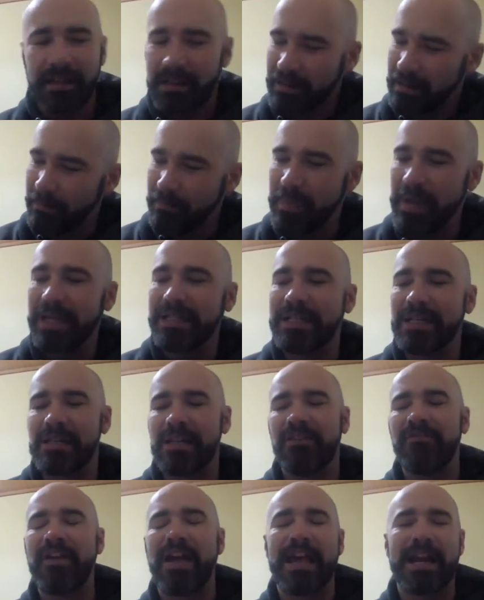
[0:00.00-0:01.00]
is a big
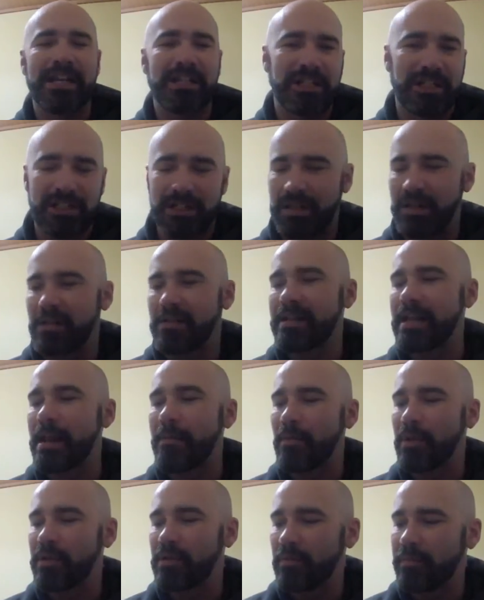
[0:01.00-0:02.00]
disadvantage to this
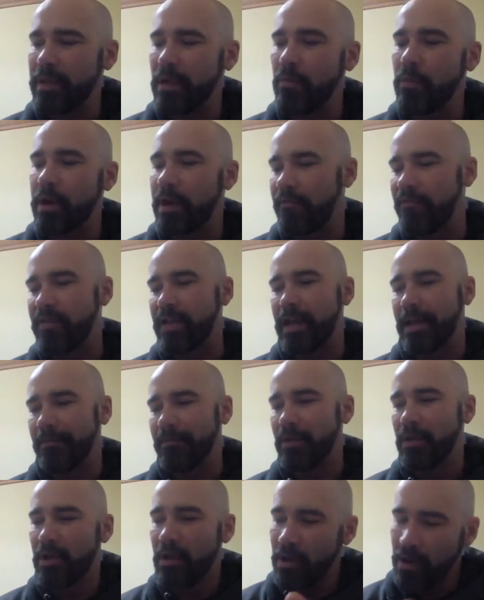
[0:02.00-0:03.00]
camera, so be aware of that.